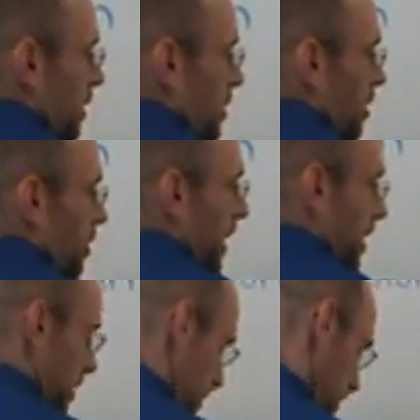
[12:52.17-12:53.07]
So
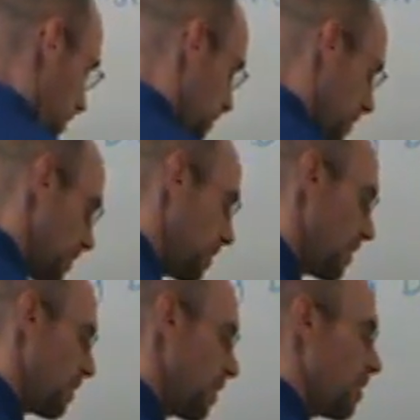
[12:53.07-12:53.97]
x.
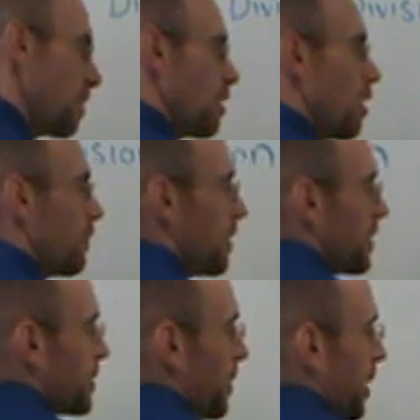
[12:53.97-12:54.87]
Over on
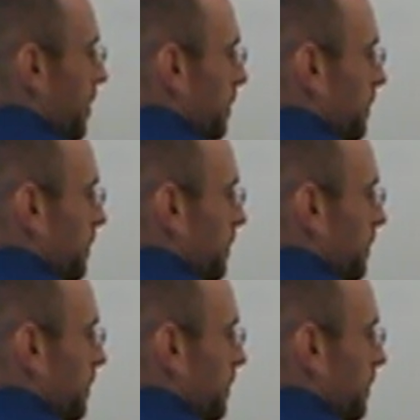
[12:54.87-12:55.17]
this part,